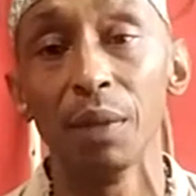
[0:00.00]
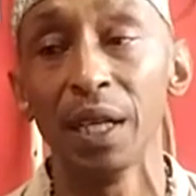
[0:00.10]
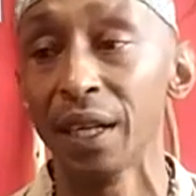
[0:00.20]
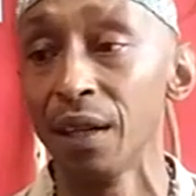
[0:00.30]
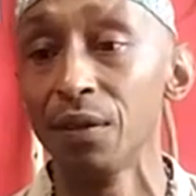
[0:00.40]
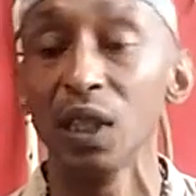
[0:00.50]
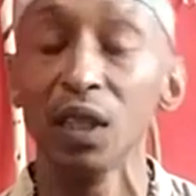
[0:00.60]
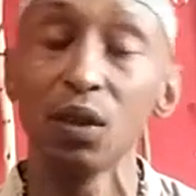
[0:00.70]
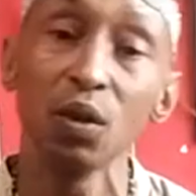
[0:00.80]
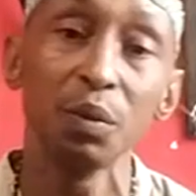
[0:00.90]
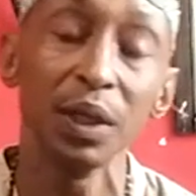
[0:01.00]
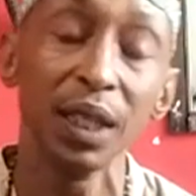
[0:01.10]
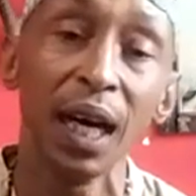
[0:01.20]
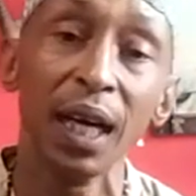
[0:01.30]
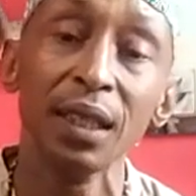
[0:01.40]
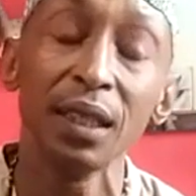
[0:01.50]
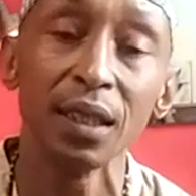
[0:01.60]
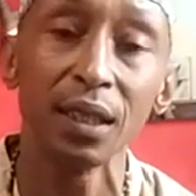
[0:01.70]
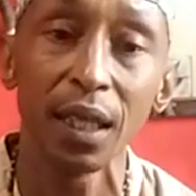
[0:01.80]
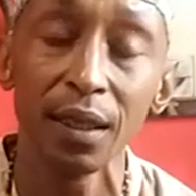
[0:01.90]
My grandfather taught me the hunting
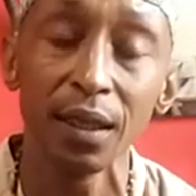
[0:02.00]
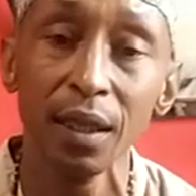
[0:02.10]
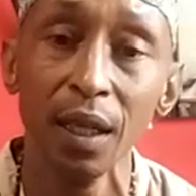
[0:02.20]
side,